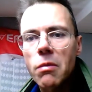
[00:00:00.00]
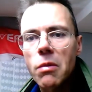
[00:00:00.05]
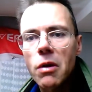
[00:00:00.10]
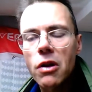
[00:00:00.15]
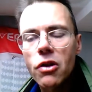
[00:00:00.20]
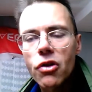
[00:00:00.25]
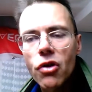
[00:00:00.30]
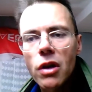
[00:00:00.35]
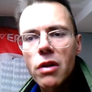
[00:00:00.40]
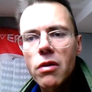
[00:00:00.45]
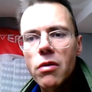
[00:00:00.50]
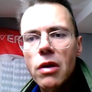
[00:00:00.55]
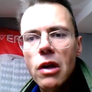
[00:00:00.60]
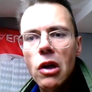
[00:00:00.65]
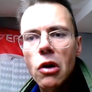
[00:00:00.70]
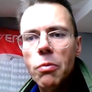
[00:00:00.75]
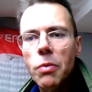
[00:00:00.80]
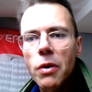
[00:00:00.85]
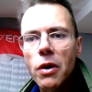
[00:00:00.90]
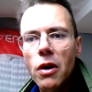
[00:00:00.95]
I'm going to try to
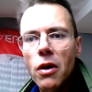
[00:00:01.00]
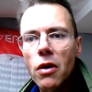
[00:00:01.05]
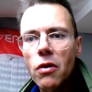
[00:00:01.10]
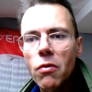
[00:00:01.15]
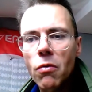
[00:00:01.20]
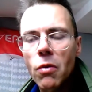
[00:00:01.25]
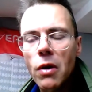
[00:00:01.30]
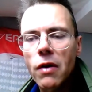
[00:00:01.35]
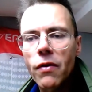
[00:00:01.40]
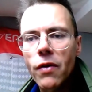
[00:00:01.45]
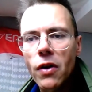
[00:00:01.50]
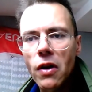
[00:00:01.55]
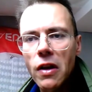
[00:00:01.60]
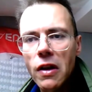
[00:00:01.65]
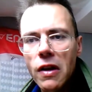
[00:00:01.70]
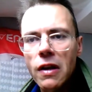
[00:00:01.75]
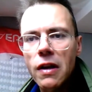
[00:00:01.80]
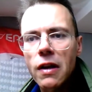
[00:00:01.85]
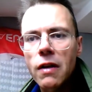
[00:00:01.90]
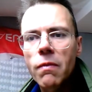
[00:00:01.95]
help you out, whatever I
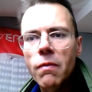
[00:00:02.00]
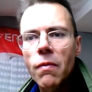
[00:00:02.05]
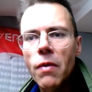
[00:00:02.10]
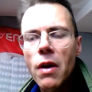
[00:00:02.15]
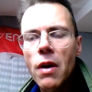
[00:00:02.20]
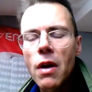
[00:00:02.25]
can.